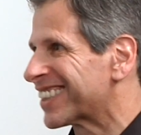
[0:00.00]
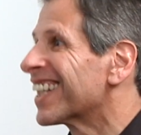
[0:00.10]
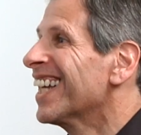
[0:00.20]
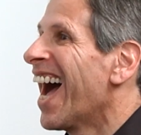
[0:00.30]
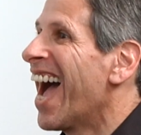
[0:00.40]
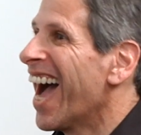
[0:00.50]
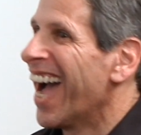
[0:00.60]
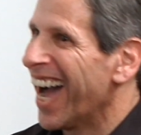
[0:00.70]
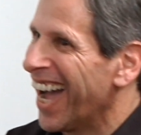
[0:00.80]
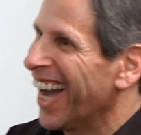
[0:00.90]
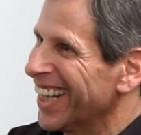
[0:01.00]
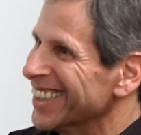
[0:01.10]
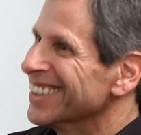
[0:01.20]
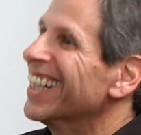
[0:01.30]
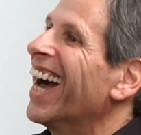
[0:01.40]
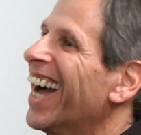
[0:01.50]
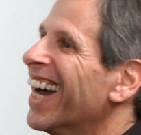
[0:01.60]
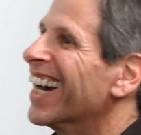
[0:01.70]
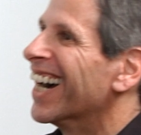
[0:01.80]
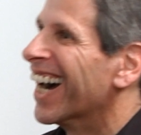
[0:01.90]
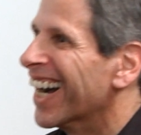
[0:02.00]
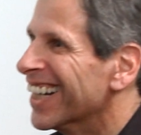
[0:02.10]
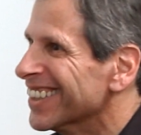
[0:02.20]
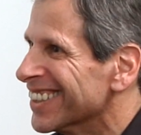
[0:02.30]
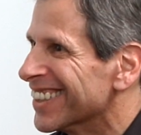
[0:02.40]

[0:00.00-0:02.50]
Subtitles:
We might have called you an opinion